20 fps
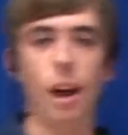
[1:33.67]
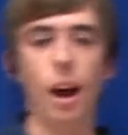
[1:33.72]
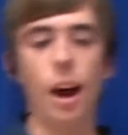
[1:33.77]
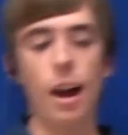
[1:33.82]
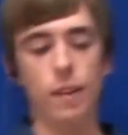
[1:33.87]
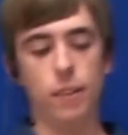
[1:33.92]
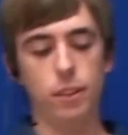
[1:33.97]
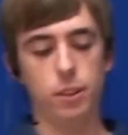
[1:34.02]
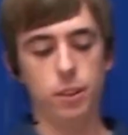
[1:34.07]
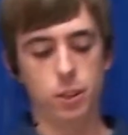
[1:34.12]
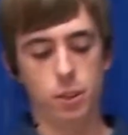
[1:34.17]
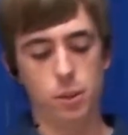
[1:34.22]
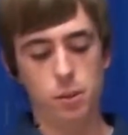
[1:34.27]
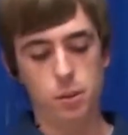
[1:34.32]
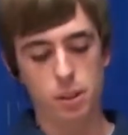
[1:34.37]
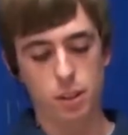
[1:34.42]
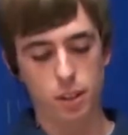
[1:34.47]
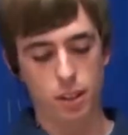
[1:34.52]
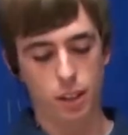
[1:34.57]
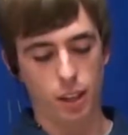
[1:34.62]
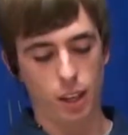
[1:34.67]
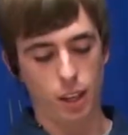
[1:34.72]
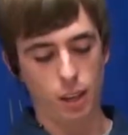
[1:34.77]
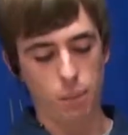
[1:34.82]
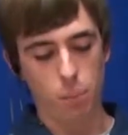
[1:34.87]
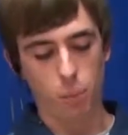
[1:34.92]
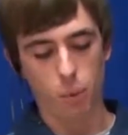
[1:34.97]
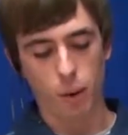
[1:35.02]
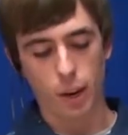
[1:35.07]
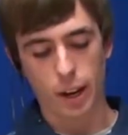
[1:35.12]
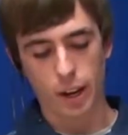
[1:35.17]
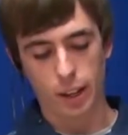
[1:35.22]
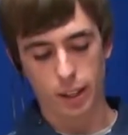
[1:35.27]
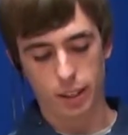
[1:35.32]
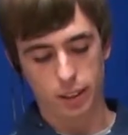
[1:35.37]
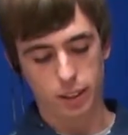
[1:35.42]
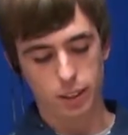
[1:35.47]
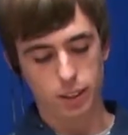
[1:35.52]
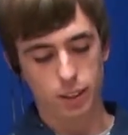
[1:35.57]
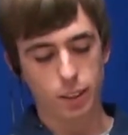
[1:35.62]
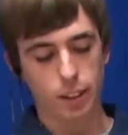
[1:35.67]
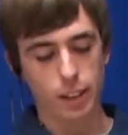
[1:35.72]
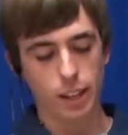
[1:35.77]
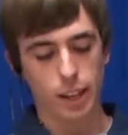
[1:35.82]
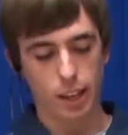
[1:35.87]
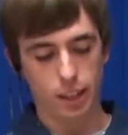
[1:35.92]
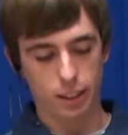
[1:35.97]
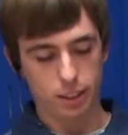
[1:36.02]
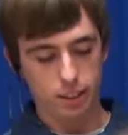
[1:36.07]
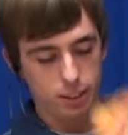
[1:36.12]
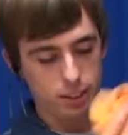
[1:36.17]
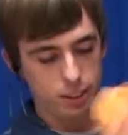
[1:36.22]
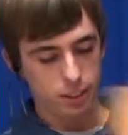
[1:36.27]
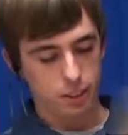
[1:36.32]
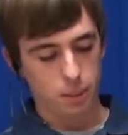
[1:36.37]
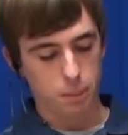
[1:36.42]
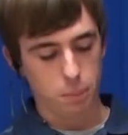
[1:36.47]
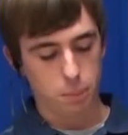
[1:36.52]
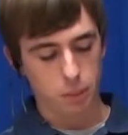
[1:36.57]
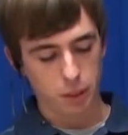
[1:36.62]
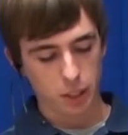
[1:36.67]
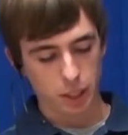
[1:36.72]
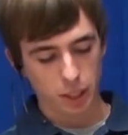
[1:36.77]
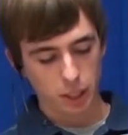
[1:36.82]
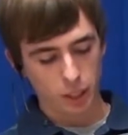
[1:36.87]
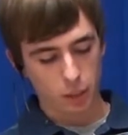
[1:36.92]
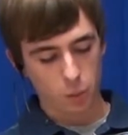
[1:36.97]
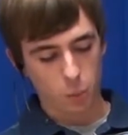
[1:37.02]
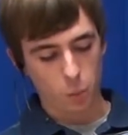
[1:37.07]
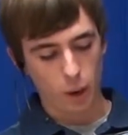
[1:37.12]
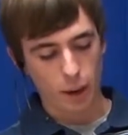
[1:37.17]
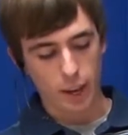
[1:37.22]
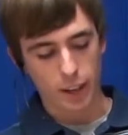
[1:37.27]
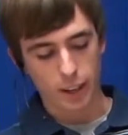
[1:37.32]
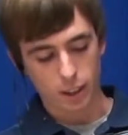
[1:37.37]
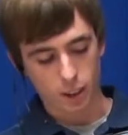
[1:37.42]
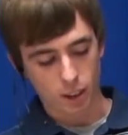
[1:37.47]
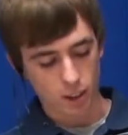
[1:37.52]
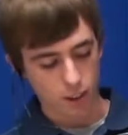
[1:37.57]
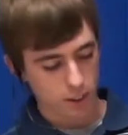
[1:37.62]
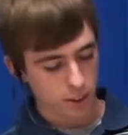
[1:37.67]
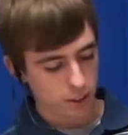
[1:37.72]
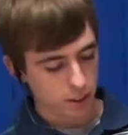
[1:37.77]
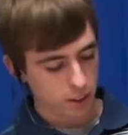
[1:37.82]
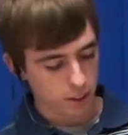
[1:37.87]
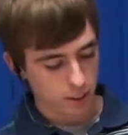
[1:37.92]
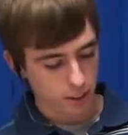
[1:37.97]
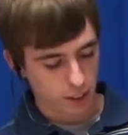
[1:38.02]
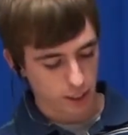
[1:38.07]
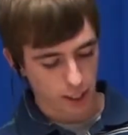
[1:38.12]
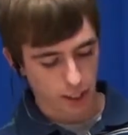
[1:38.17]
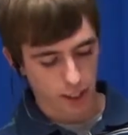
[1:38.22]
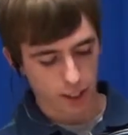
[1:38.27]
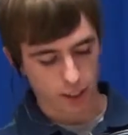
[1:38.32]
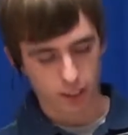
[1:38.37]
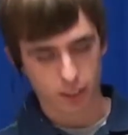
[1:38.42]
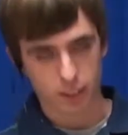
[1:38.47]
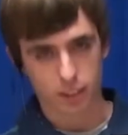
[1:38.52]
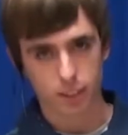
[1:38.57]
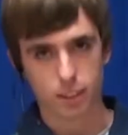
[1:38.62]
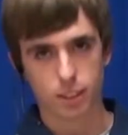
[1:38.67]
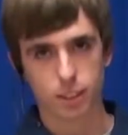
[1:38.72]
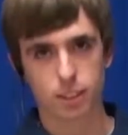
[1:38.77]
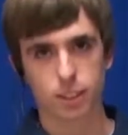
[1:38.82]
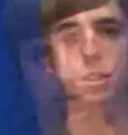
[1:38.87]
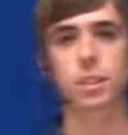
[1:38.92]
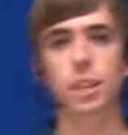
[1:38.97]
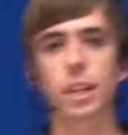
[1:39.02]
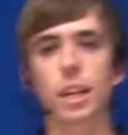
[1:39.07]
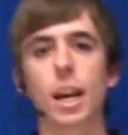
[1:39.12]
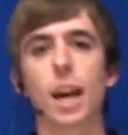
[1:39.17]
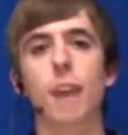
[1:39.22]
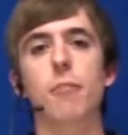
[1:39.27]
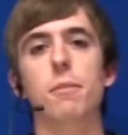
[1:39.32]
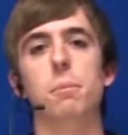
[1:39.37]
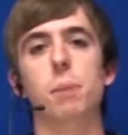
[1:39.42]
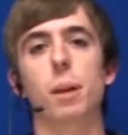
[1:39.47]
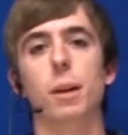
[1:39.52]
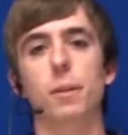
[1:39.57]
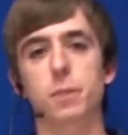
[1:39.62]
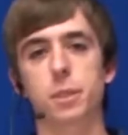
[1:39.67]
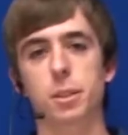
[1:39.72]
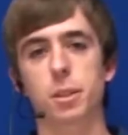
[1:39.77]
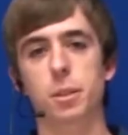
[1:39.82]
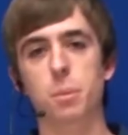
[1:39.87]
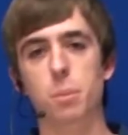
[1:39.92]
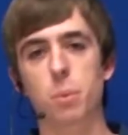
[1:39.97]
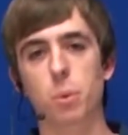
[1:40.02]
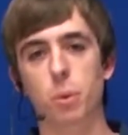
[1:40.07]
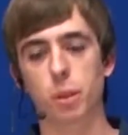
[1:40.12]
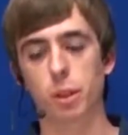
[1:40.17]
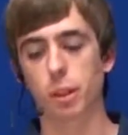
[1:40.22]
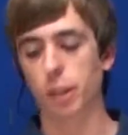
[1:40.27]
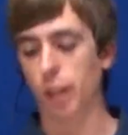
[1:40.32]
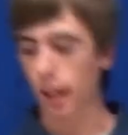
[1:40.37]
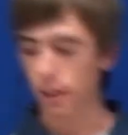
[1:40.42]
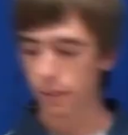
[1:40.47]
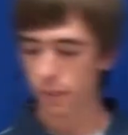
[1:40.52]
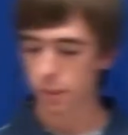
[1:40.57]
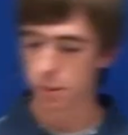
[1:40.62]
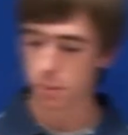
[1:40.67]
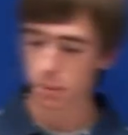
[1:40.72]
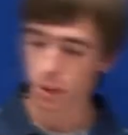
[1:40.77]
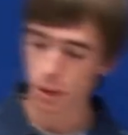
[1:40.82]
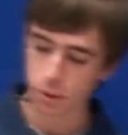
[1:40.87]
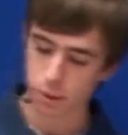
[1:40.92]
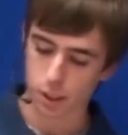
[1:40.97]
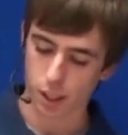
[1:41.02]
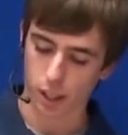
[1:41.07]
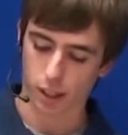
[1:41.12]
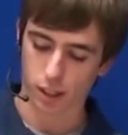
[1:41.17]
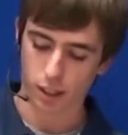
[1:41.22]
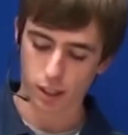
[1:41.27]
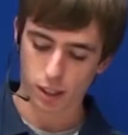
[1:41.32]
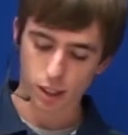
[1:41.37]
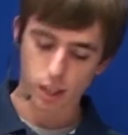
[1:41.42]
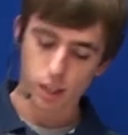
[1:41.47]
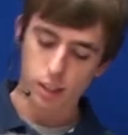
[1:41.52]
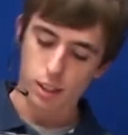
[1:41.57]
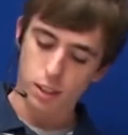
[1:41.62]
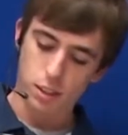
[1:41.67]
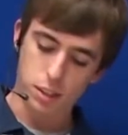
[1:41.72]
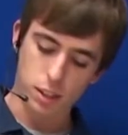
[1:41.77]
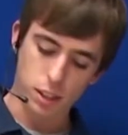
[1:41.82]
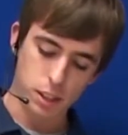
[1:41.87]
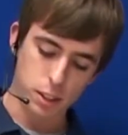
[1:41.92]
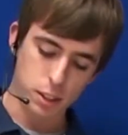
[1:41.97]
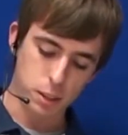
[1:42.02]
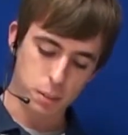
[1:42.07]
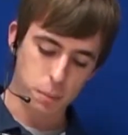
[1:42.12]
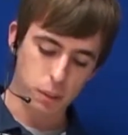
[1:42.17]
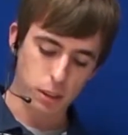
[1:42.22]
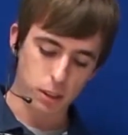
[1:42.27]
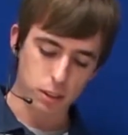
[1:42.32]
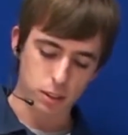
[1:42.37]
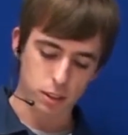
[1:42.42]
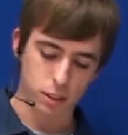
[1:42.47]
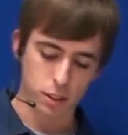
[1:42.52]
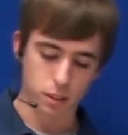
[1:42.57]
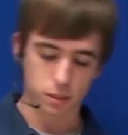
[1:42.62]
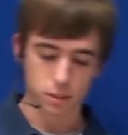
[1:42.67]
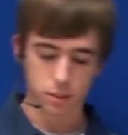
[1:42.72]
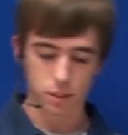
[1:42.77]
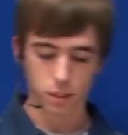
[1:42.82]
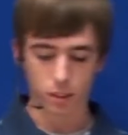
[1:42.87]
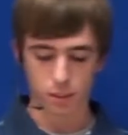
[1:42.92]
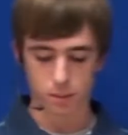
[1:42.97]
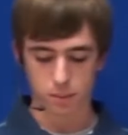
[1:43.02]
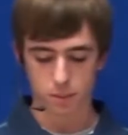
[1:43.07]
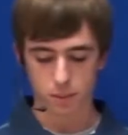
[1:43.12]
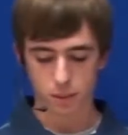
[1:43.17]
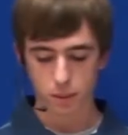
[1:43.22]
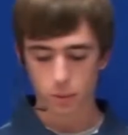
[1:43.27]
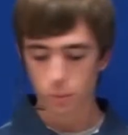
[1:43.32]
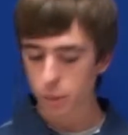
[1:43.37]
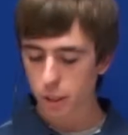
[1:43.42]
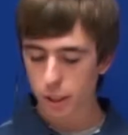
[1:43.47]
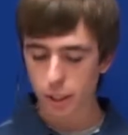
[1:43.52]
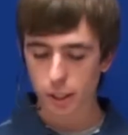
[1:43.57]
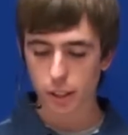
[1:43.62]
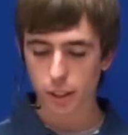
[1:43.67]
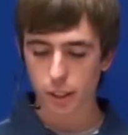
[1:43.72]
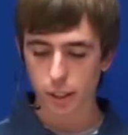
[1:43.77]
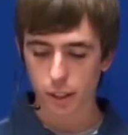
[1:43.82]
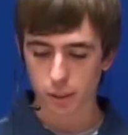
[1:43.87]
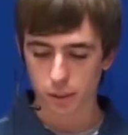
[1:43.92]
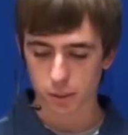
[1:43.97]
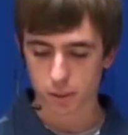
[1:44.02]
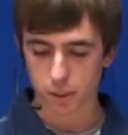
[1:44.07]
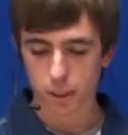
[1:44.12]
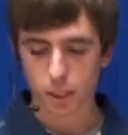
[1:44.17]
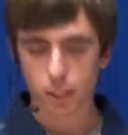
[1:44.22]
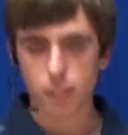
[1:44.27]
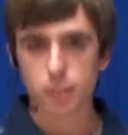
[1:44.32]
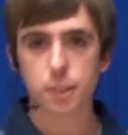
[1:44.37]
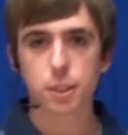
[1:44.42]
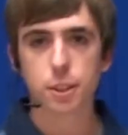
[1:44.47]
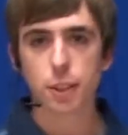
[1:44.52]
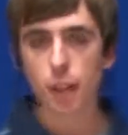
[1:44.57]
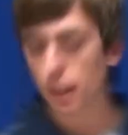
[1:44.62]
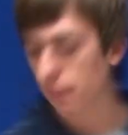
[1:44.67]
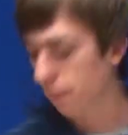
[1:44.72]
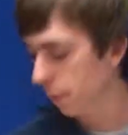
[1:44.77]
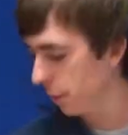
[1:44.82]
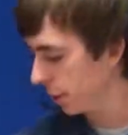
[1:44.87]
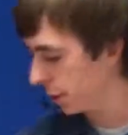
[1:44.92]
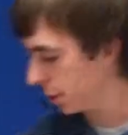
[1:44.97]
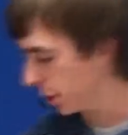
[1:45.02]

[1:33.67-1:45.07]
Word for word: divers use it to keep wet. Look at that. Completely wet on your skin. Say you're having breakfast in the morning, you have you some OJ. You say you spill some. What are you going to do? It's a job for the